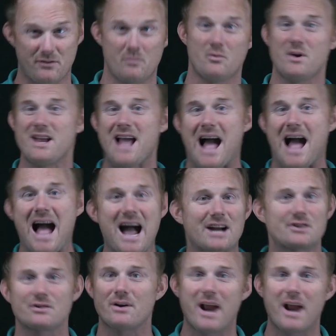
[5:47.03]

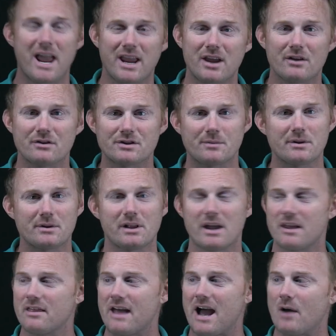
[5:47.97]
React or Angular, something
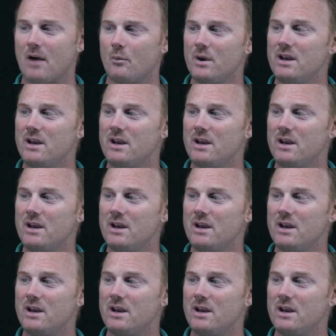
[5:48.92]
like that.